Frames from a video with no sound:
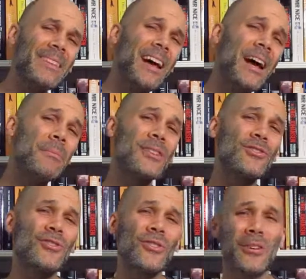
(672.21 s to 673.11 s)
I'm not
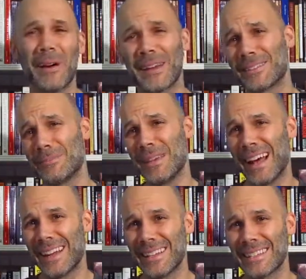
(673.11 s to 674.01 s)
sure about it, to be
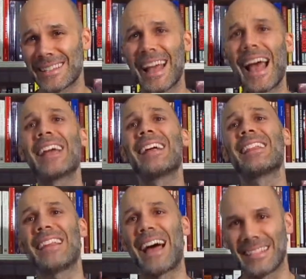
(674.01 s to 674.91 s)
honest.
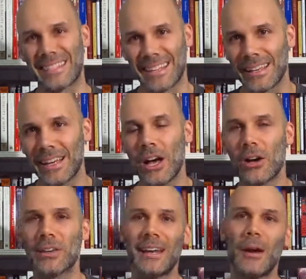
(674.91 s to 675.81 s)
Classic.
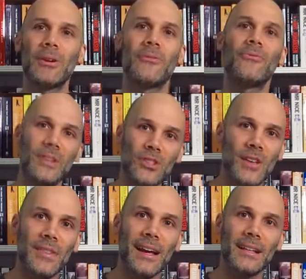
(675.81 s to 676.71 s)
Okay, and I want to finish
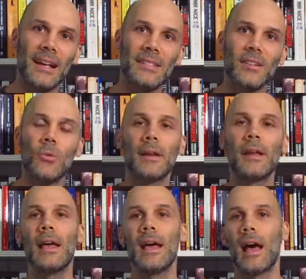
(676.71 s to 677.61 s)
on that classic one.
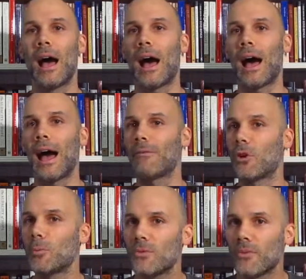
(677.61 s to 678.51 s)
I
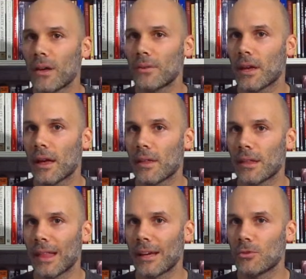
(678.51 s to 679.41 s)
hope you found the
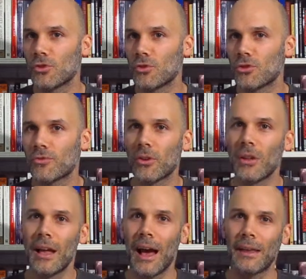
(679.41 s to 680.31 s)
language useful.
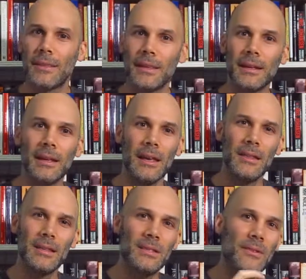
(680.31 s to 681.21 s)
I think
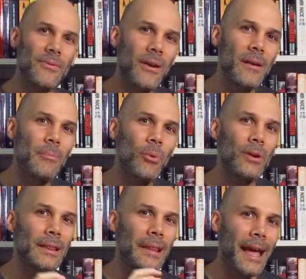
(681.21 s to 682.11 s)
this is a very
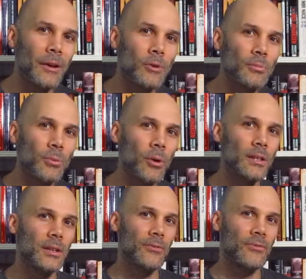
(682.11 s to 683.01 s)
important language
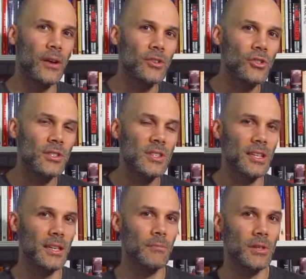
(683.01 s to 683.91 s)
point, functions that
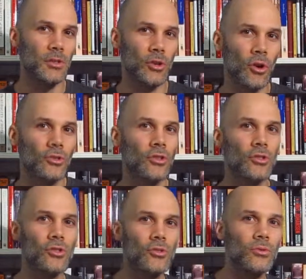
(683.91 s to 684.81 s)
can be taught to your
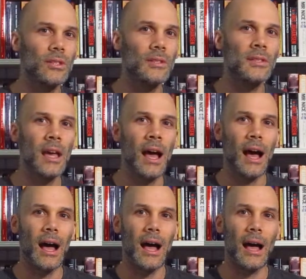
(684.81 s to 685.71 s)
students.
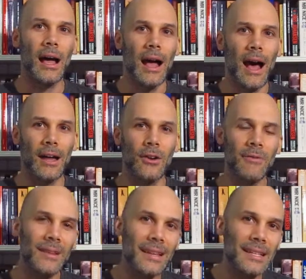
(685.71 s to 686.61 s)
I don't
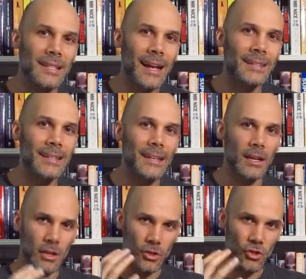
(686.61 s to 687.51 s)
have a lesson
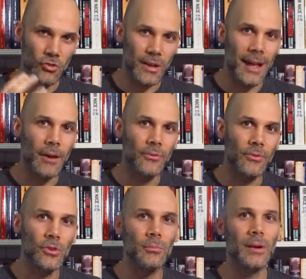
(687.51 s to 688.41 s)
idea straight out for
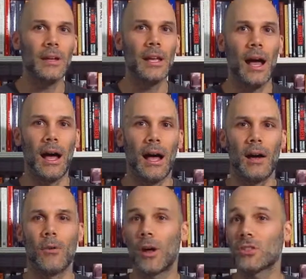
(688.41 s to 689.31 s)
you, but
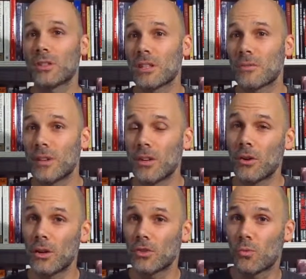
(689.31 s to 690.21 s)
watching this video
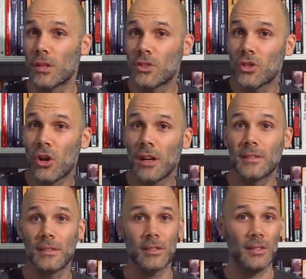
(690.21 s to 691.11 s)
is one
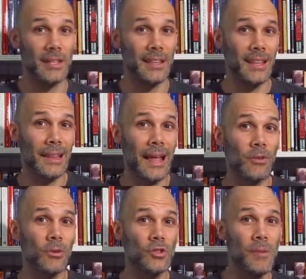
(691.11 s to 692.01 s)
start to get the
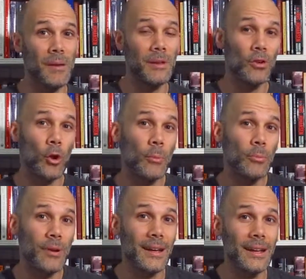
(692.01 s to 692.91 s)
language, maybe
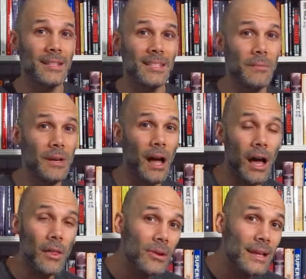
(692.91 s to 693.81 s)
incorporate it in some
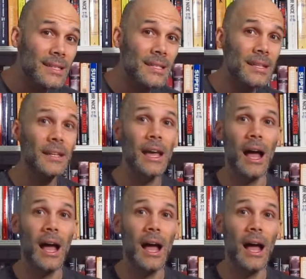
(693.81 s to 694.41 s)
other lesson.